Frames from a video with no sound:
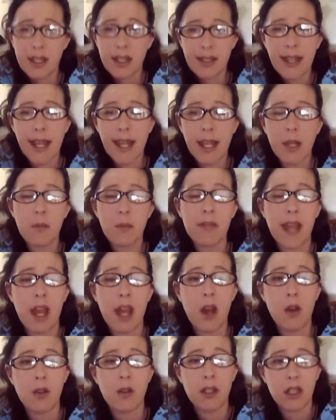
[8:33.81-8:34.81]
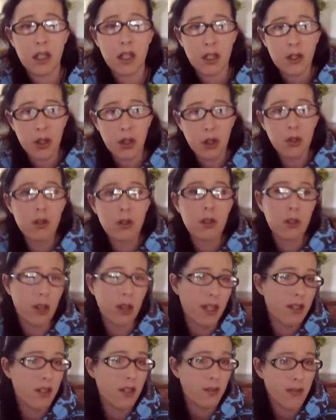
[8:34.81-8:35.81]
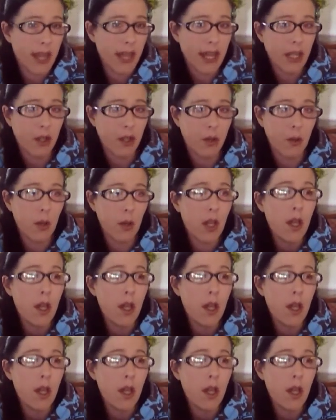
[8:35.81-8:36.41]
tame down an adult aggressive Tegu.